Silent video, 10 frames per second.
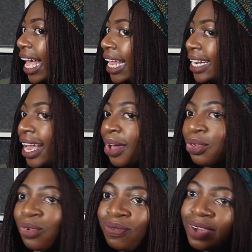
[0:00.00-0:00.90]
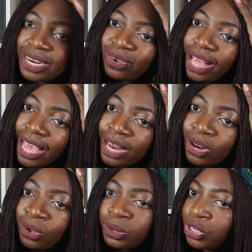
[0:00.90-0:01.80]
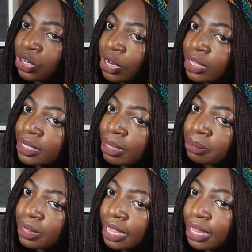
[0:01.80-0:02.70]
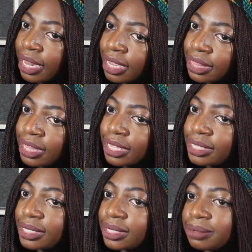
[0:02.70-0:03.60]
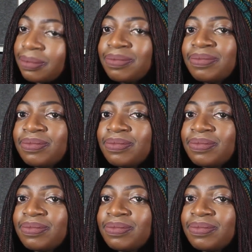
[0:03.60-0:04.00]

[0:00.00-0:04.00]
And now your final halo should look something like this.